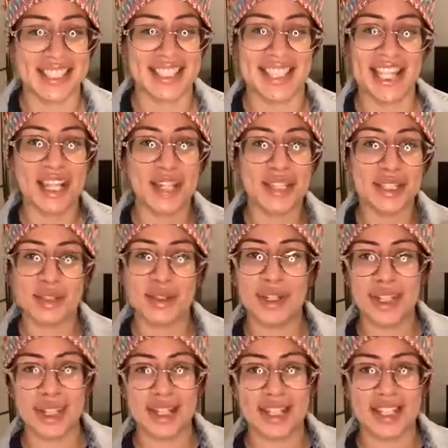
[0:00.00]
See, you're
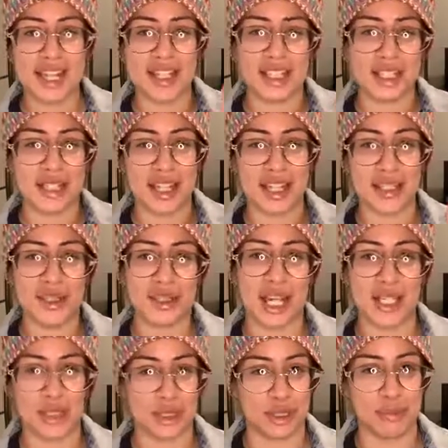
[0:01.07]
doing your sex
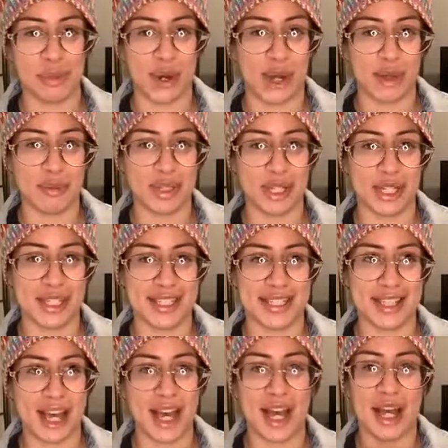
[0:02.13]
education part
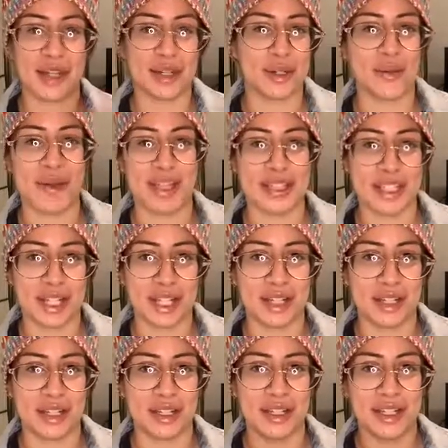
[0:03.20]
because I had no
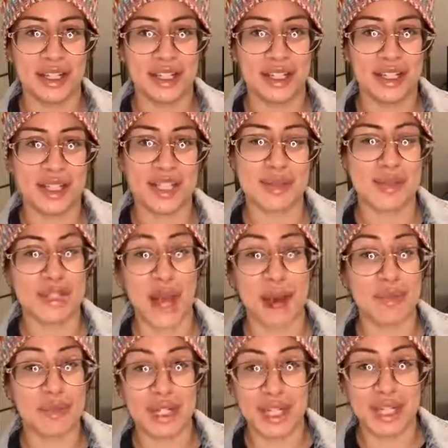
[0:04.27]
idea this was
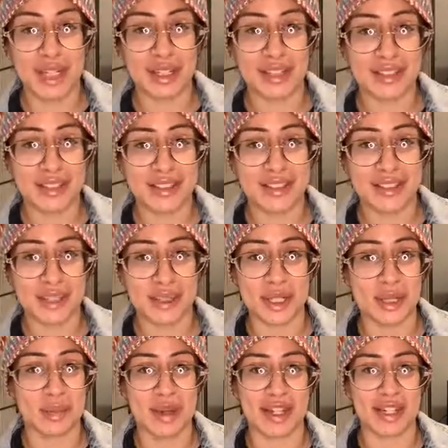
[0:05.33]
happening
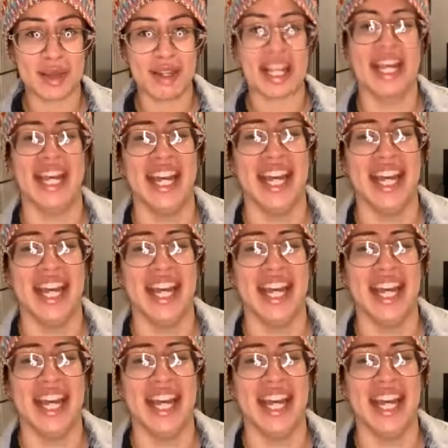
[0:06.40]
during the pandemic.